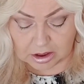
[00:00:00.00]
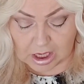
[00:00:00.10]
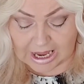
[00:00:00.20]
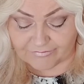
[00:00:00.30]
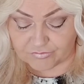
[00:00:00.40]

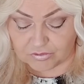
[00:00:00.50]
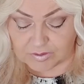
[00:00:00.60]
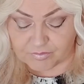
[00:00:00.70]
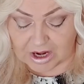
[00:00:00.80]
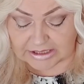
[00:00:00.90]
I haven't wrote
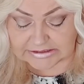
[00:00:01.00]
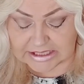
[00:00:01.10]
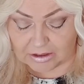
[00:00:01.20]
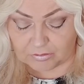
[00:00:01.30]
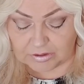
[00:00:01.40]
the brand
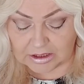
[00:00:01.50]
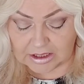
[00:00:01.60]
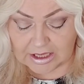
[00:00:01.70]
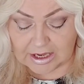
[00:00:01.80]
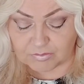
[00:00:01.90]
down.
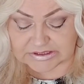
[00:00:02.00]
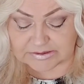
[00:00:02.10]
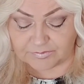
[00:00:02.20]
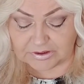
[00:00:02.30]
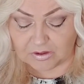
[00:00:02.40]
It was
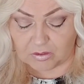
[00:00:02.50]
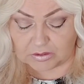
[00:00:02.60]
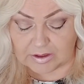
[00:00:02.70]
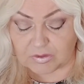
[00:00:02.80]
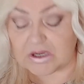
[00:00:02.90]
something
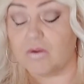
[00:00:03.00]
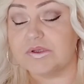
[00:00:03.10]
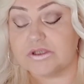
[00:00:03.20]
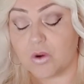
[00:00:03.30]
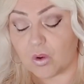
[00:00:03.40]
called,
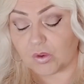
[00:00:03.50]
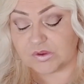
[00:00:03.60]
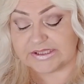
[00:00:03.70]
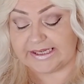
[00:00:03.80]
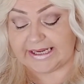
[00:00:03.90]
it's Coco's and